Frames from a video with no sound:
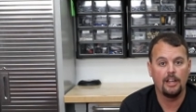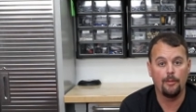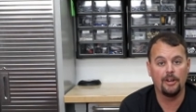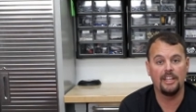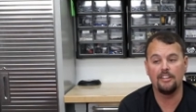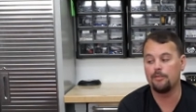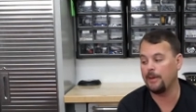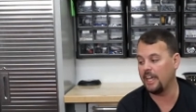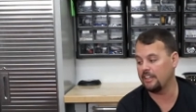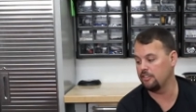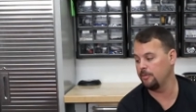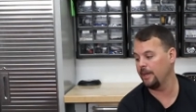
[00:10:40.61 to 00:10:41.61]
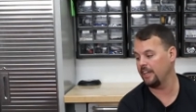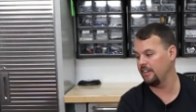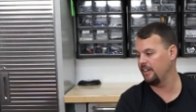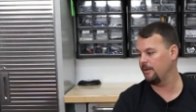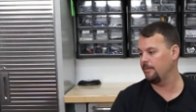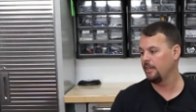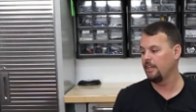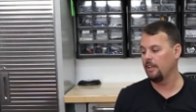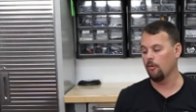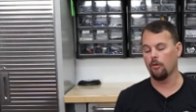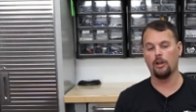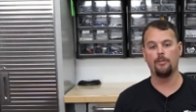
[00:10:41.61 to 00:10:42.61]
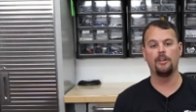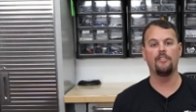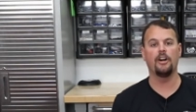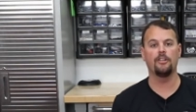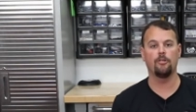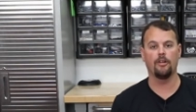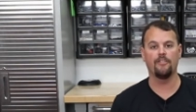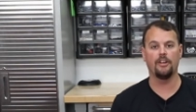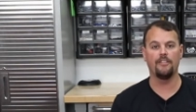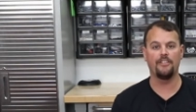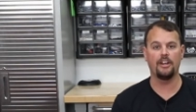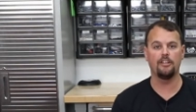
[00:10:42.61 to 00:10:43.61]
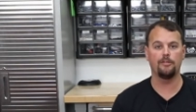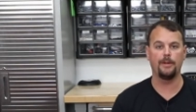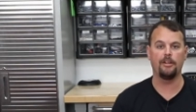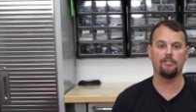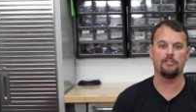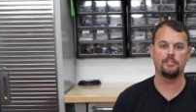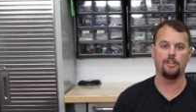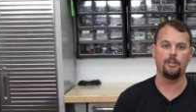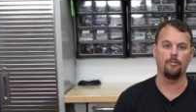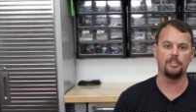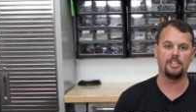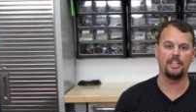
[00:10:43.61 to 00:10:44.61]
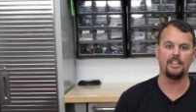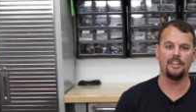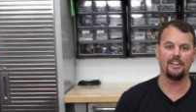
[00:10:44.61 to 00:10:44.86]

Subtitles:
I'm going to get this packaged back up. We're going to move on to our front fairing speakers and show you what you get